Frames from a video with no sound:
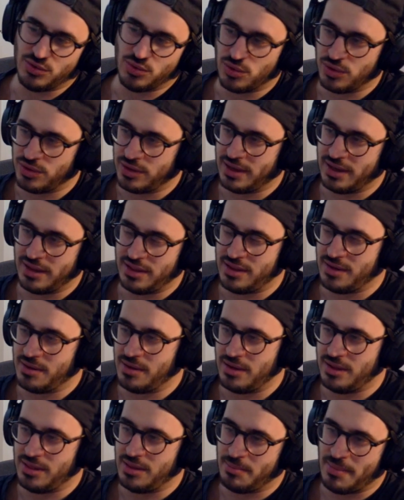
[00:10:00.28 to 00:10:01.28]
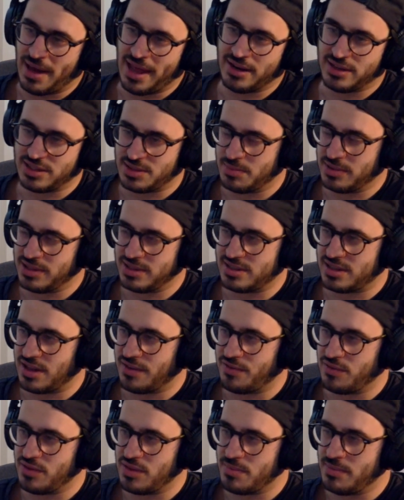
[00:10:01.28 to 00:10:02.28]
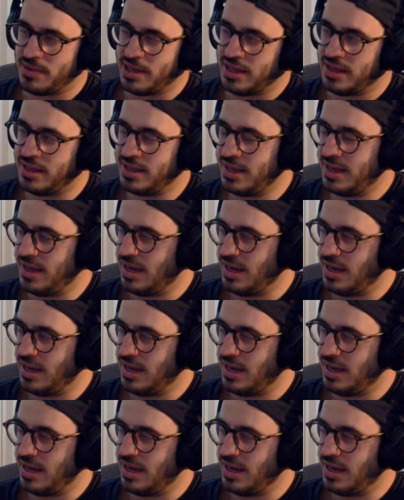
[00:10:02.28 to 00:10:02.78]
do all the management stuff with me.